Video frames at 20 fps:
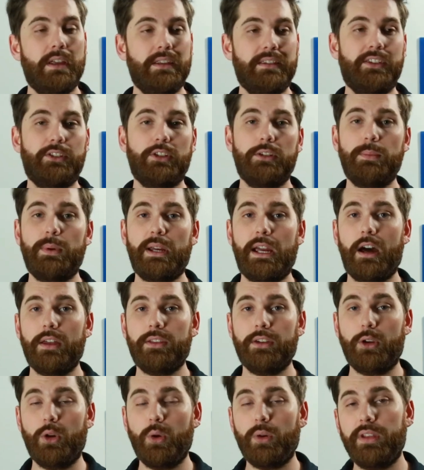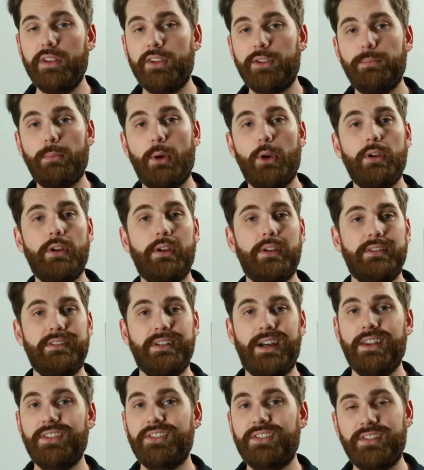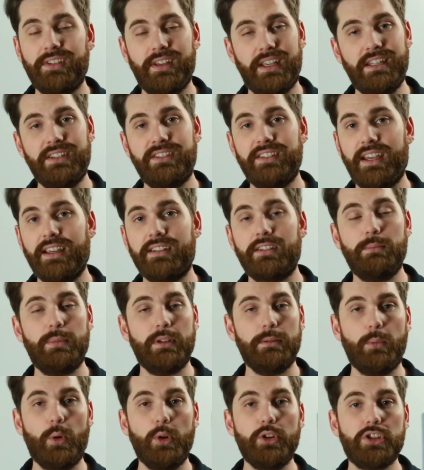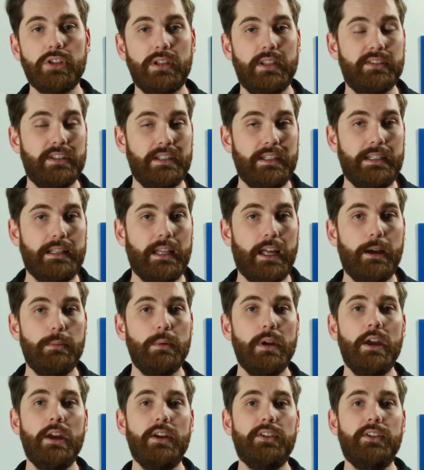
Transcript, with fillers: This could be either cooking smoke, dust, insects, a bit of moisture that's in the alarm.